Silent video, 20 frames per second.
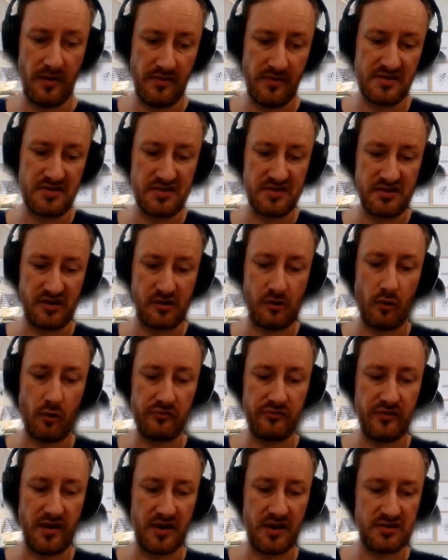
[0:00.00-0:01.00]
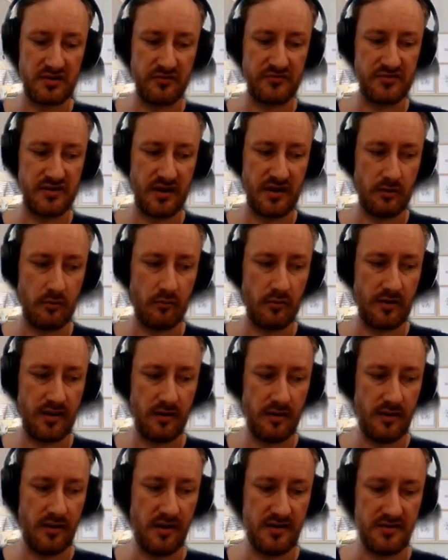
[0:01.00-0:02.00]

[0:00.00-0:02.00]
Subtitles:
And this is the context of saying, okay,